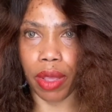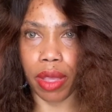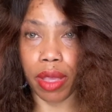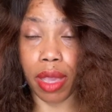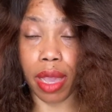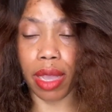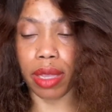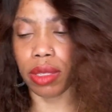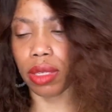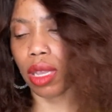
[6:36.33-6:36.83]

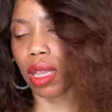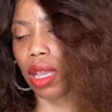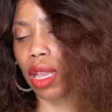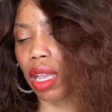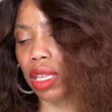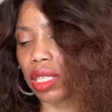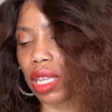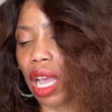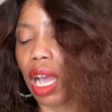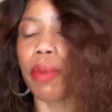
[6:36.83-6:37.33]
Yes,
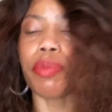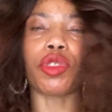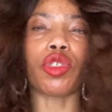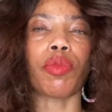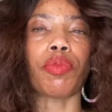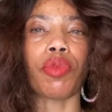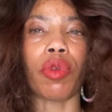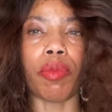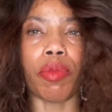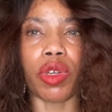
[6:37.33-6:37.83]
it helps to
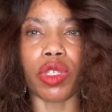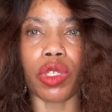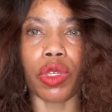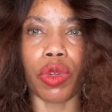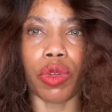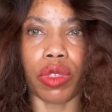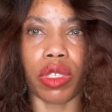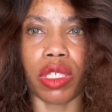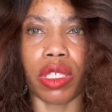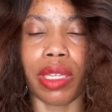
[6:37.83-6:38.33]
promote
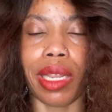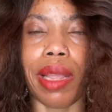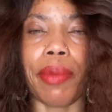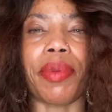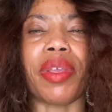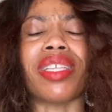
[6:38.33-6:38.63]
good sleep.